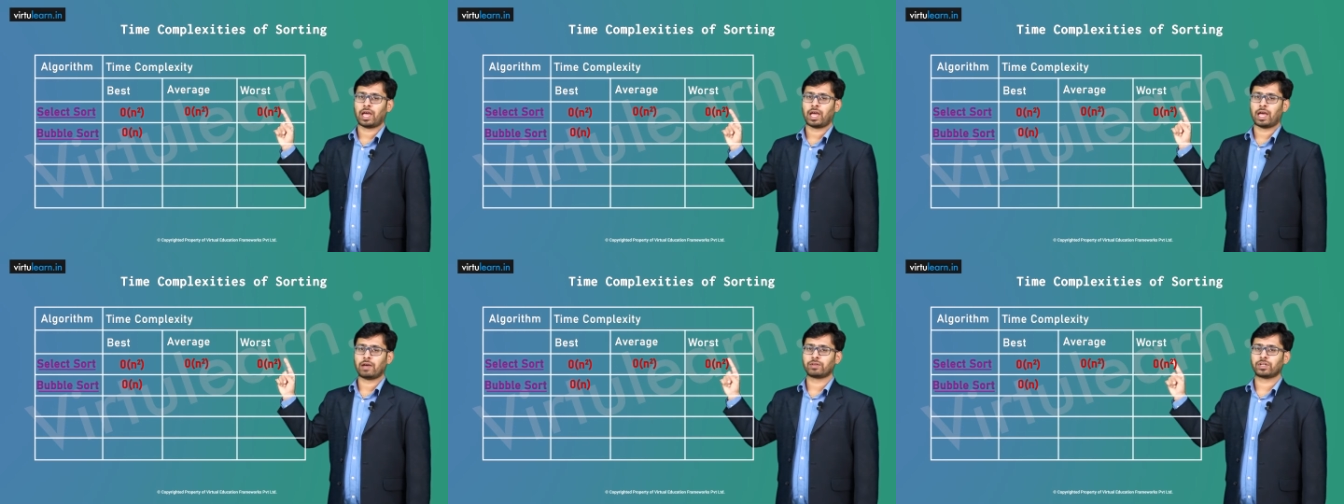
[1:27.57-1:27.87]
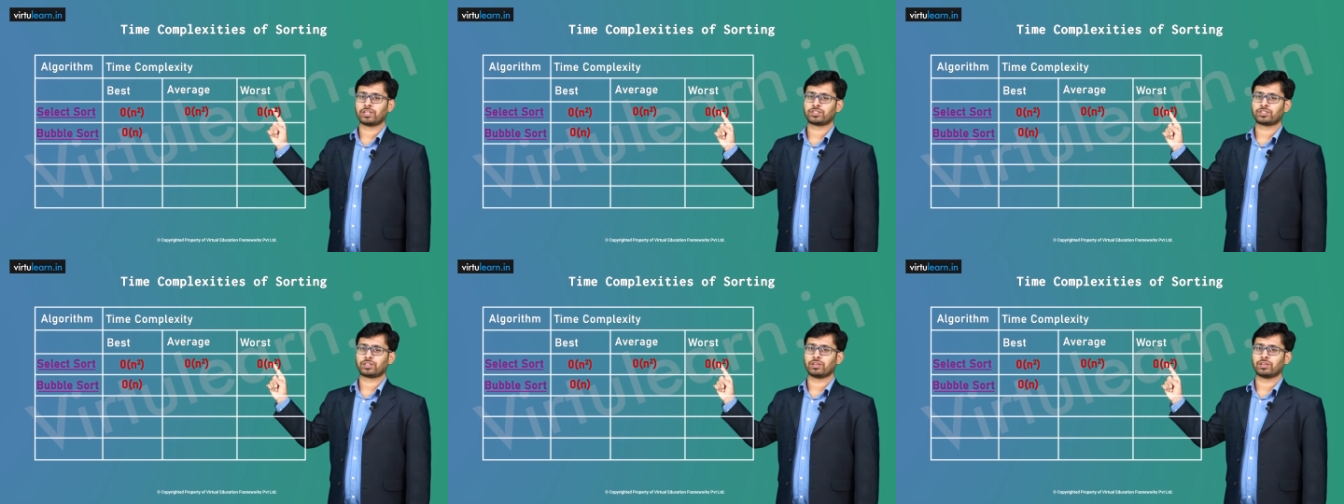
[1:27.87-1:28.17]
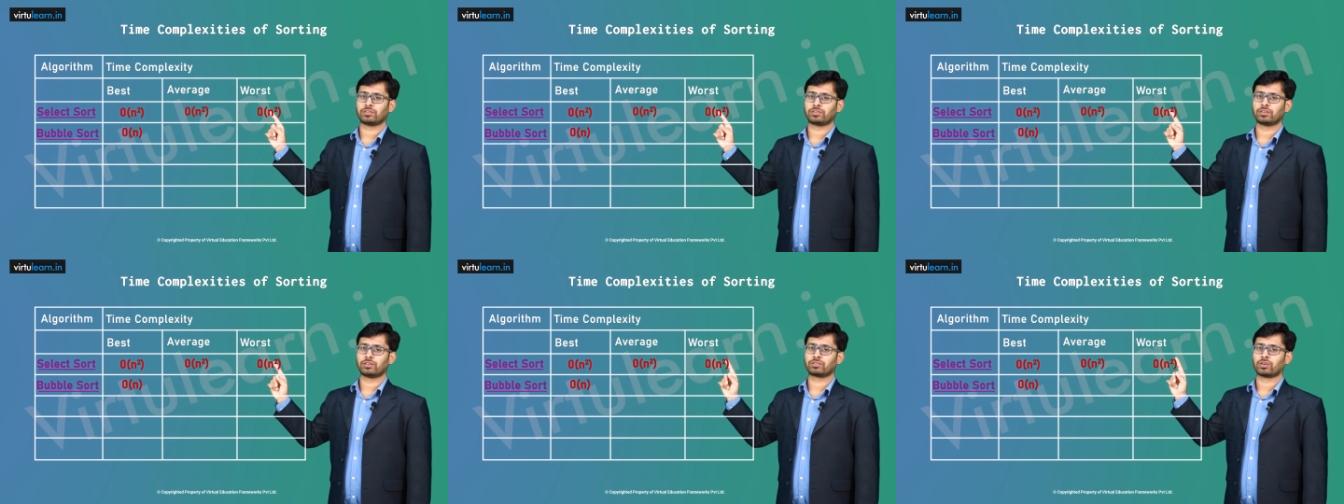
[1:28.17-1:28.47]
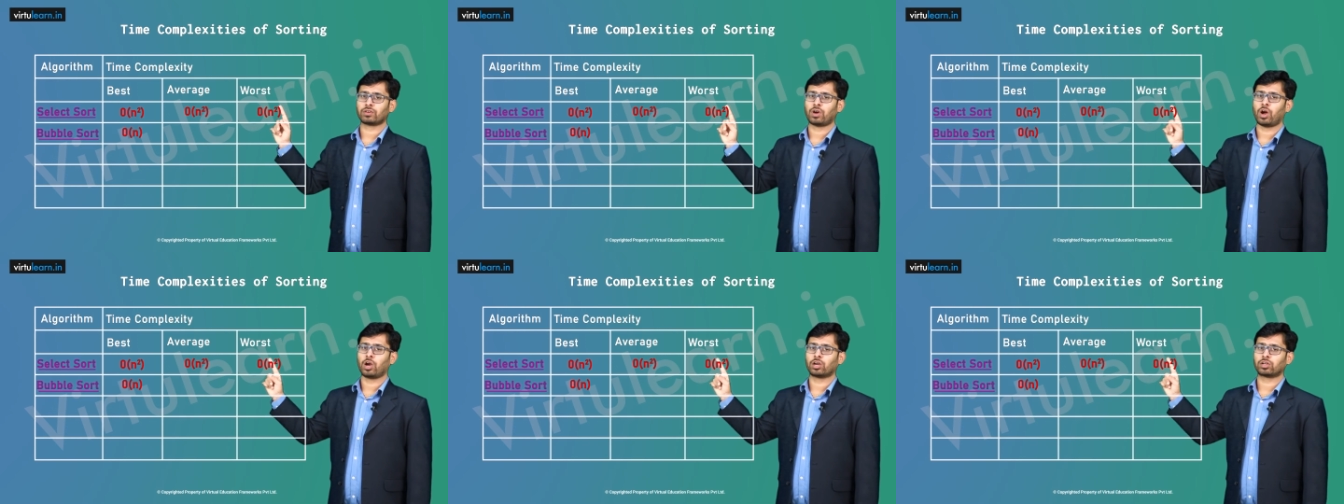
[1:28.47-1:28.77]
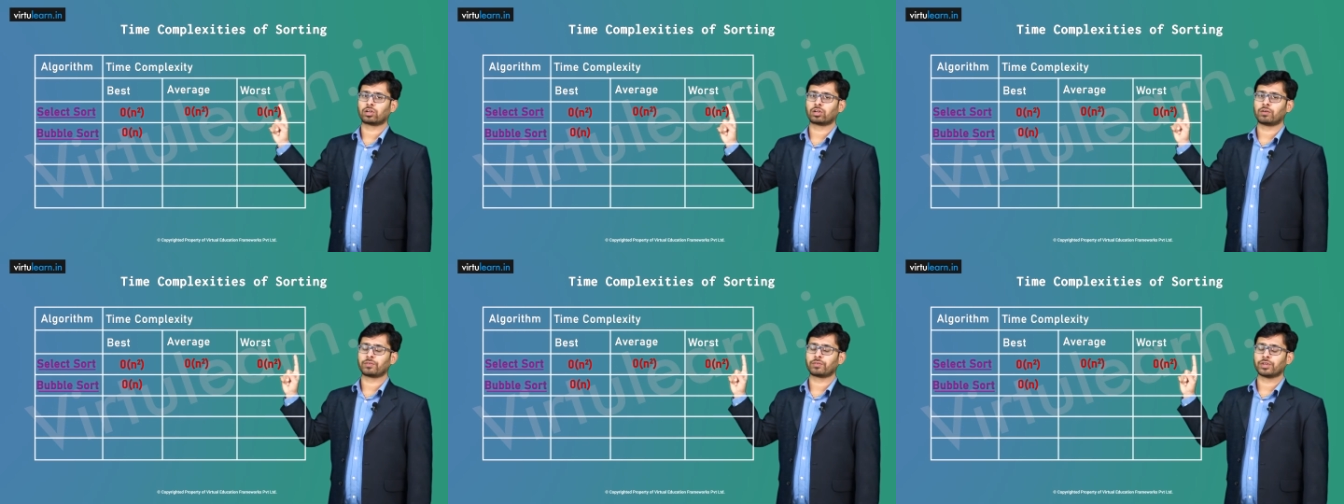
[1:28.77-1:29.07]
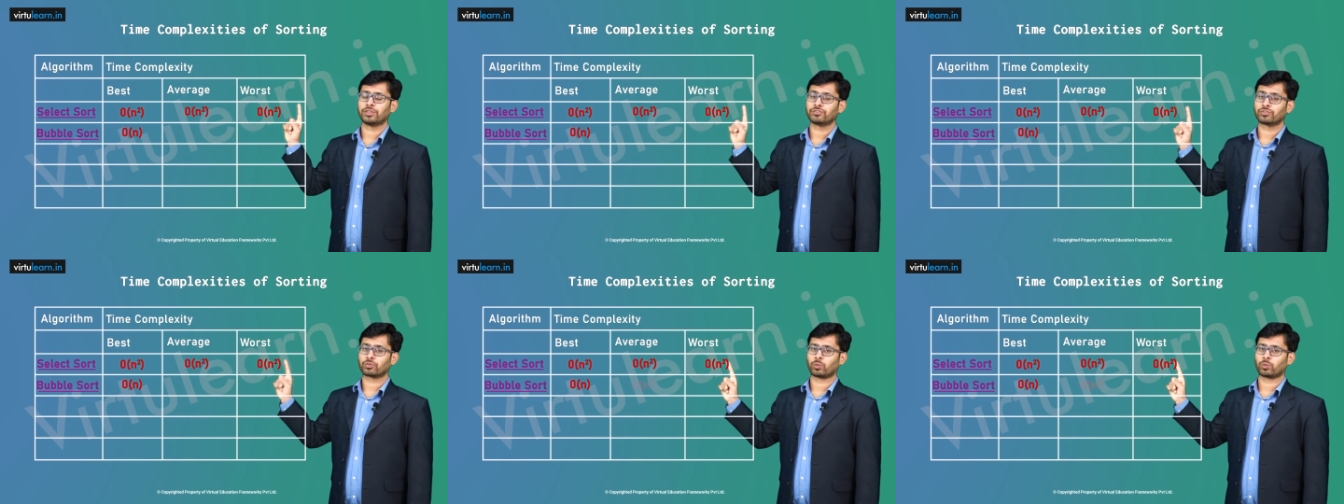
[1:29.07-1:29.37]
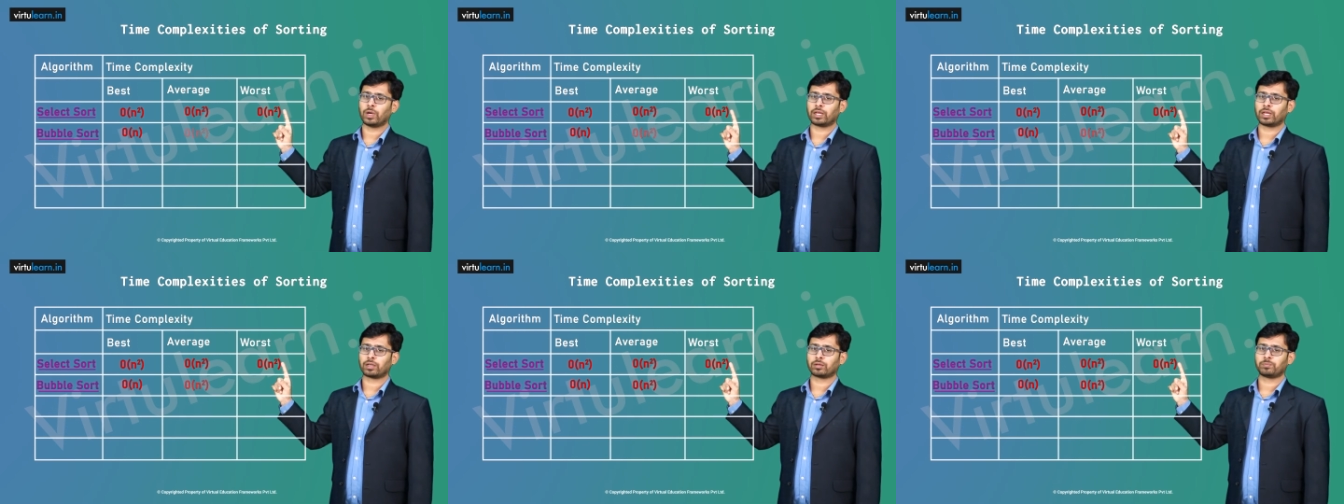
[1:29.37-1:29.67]
Average case is order of n
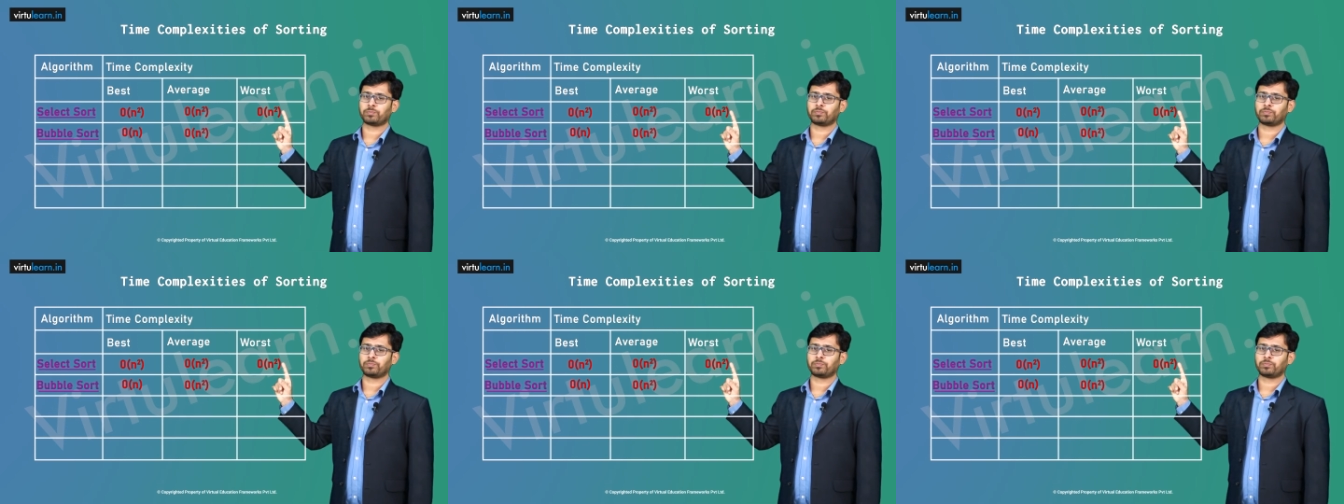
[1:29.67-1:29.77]
square.